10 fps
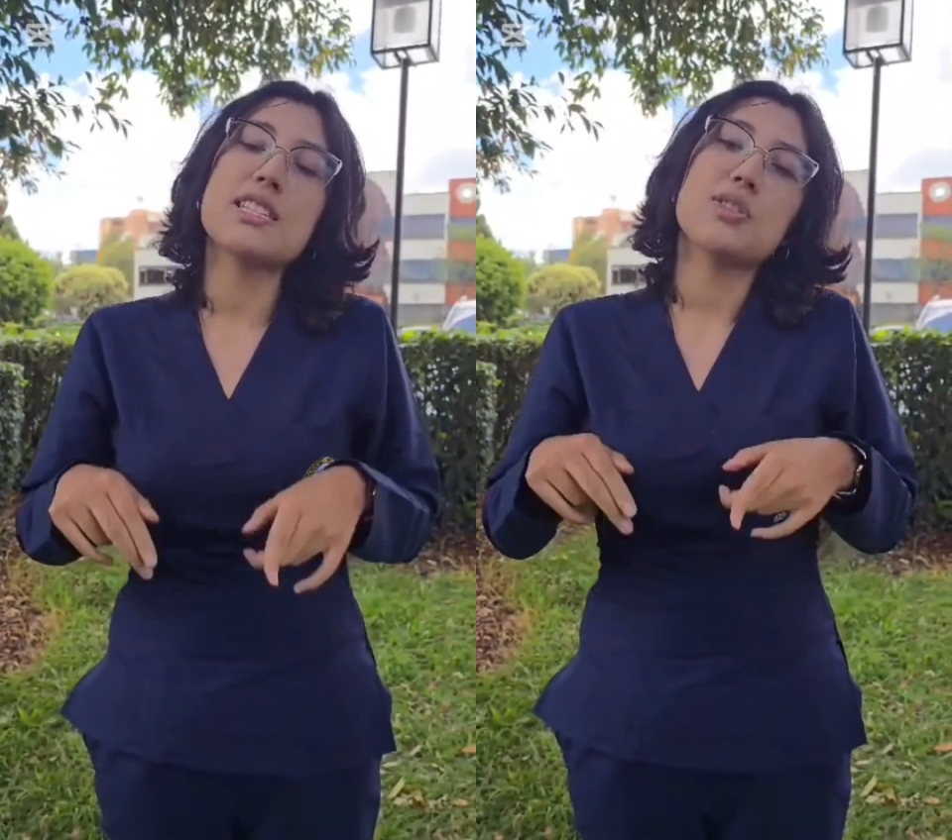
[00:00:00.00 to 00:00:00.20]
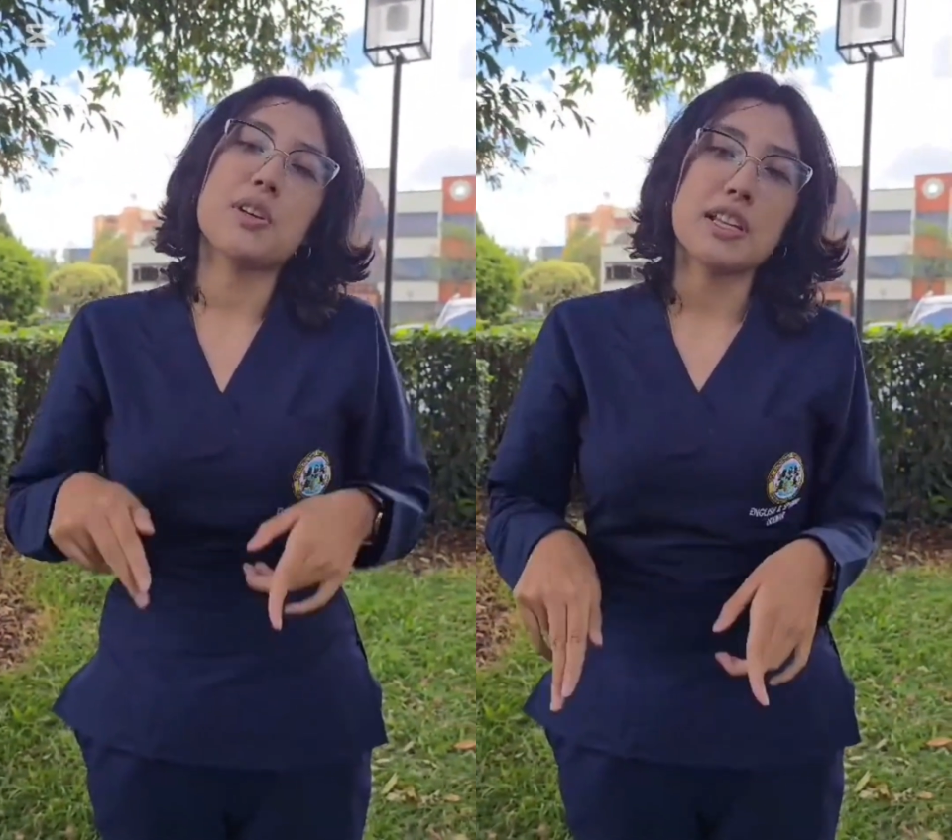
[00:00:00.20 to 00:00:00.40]

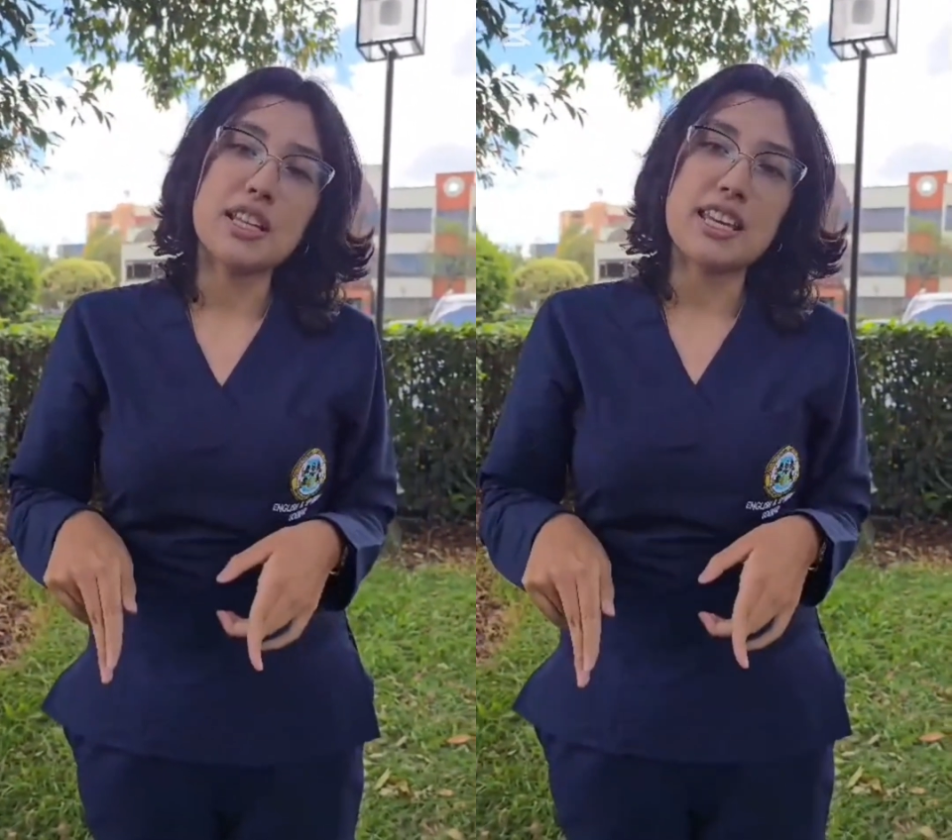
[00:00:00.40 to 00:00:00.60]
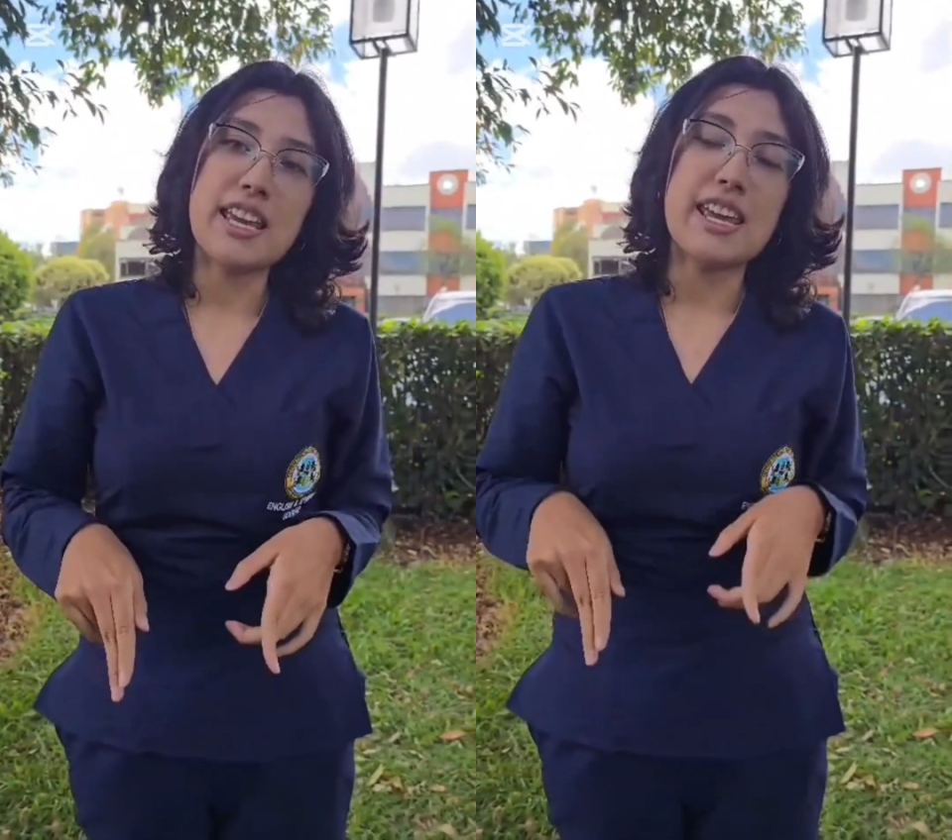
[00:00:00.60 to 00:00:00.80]

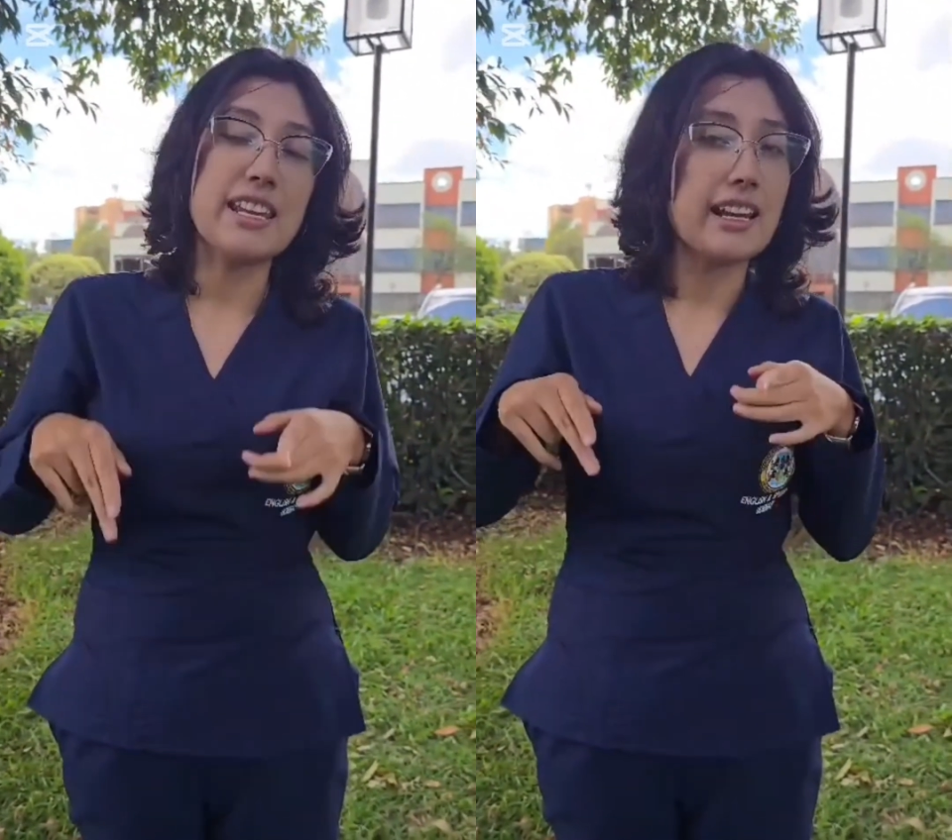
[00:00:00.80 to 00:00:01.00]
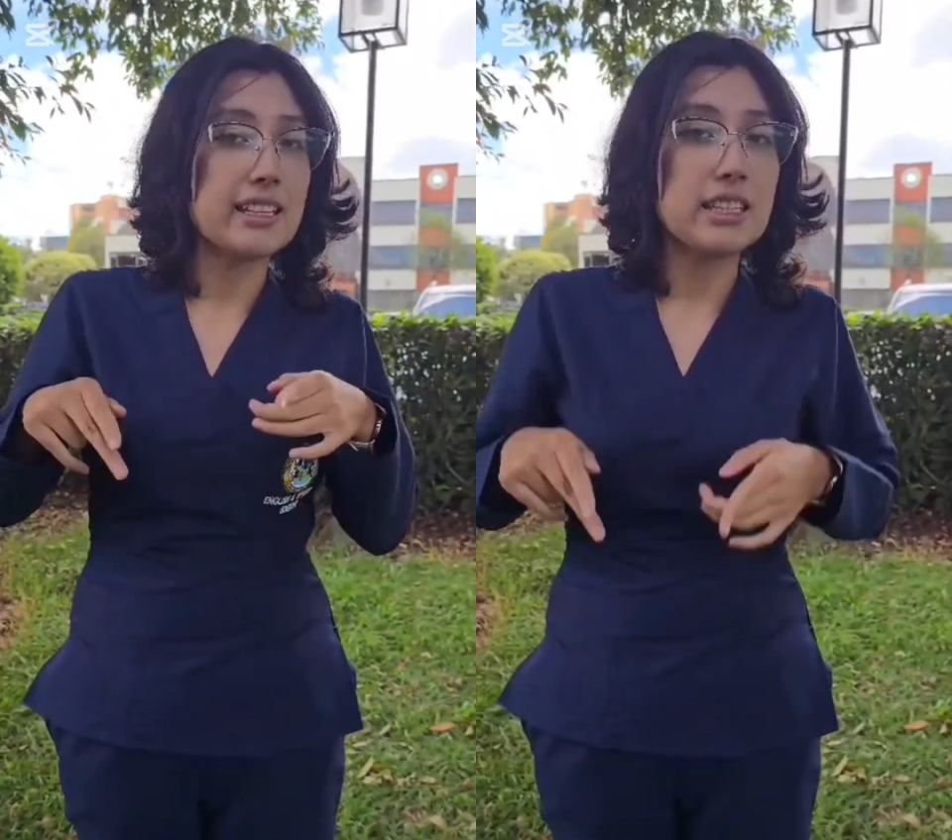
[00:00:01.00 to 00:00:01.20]
strategy
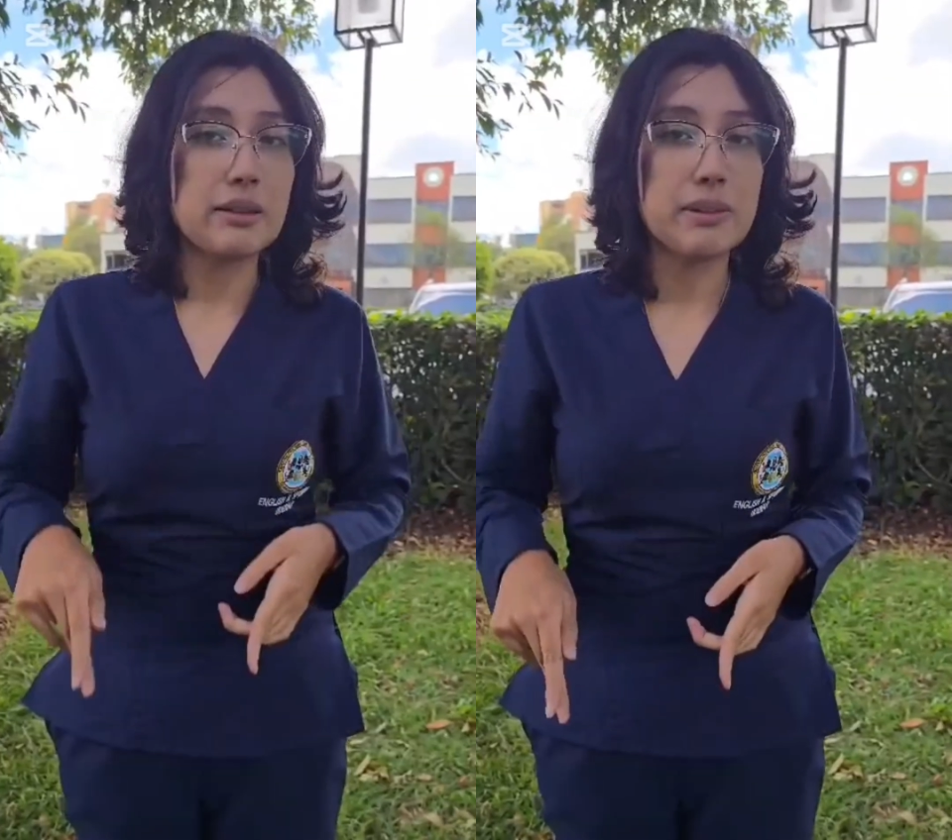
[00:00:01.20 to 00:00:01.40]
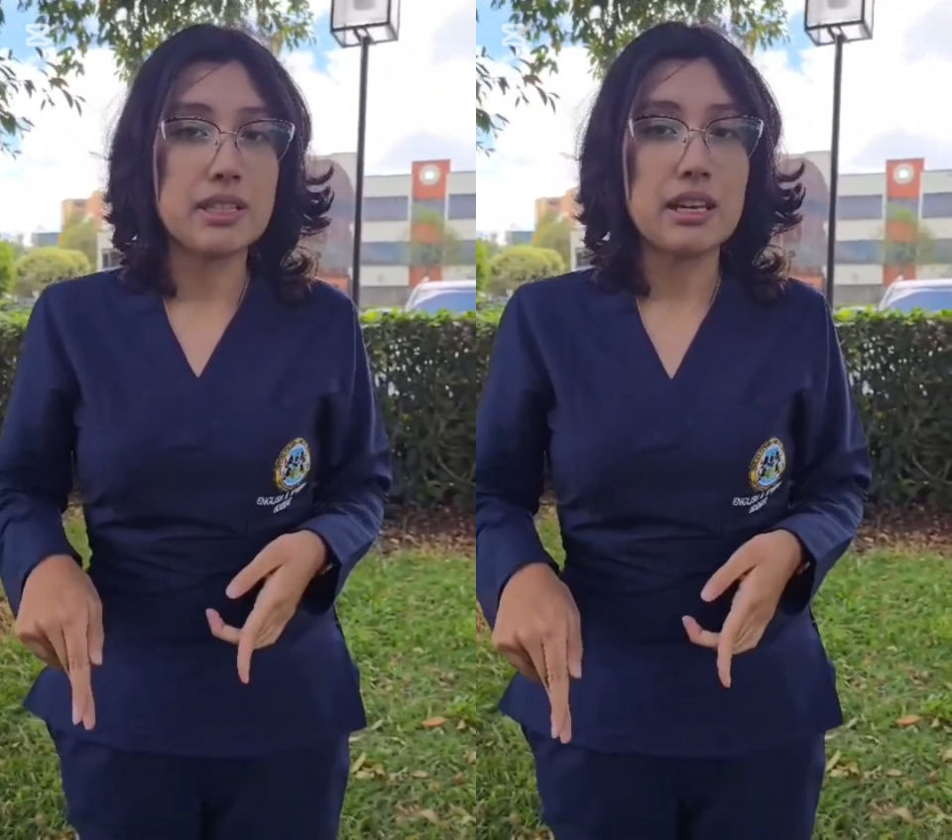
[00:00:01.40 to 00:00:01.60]
in
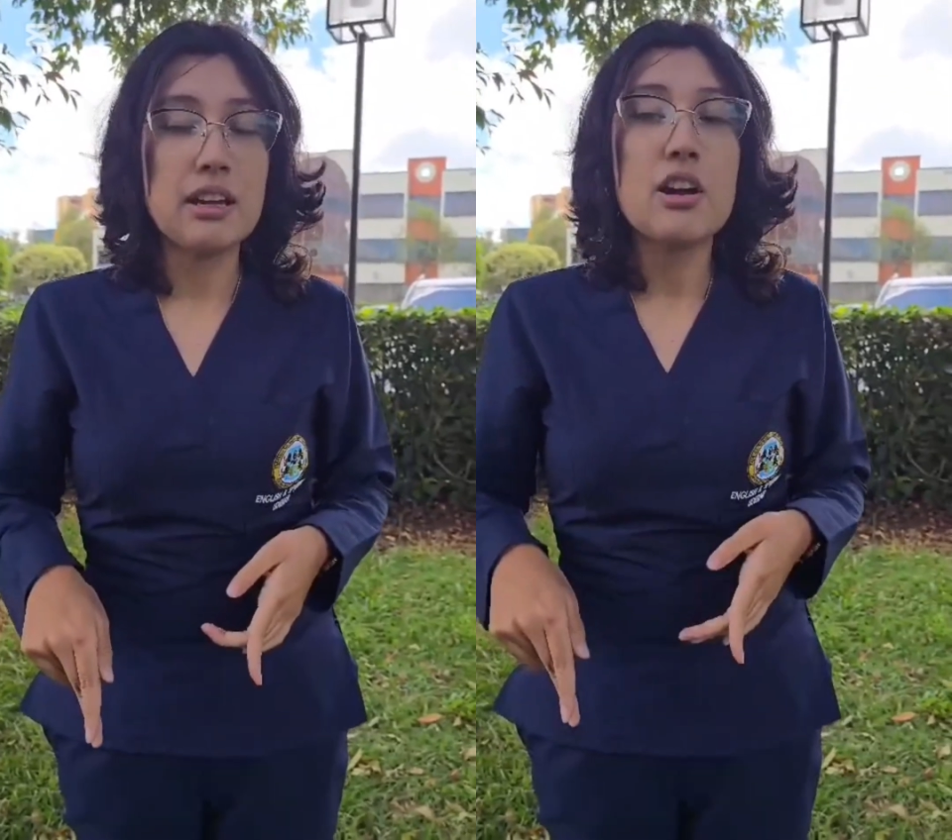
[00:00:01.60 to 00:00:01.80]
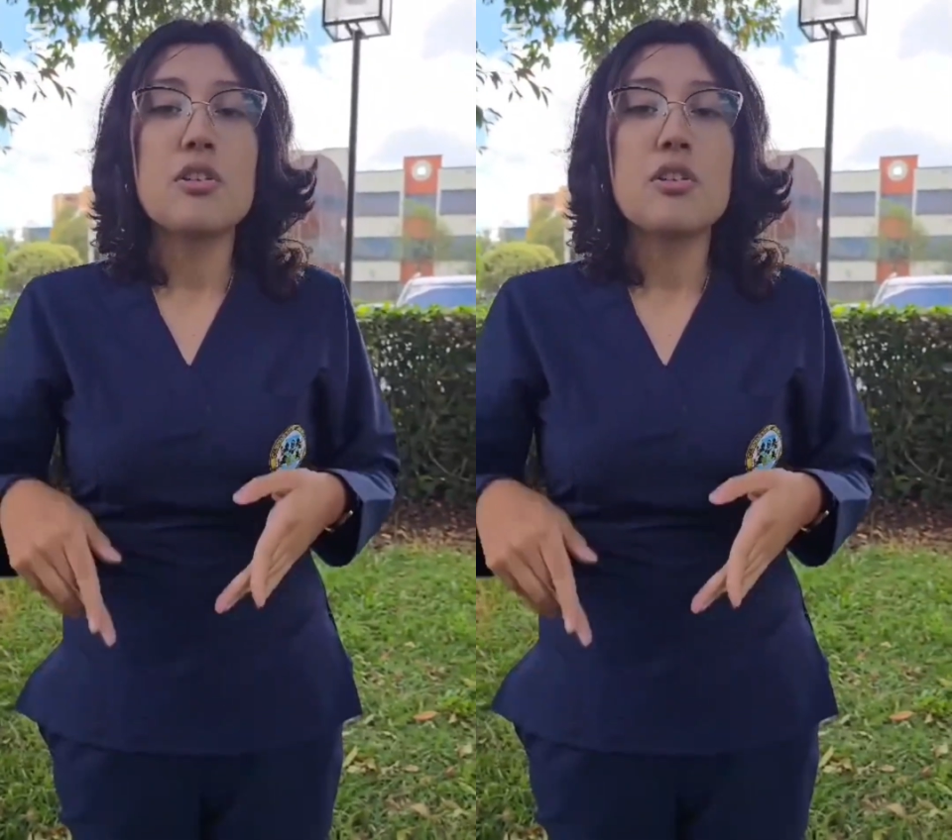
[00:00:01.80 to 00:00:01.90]
activity,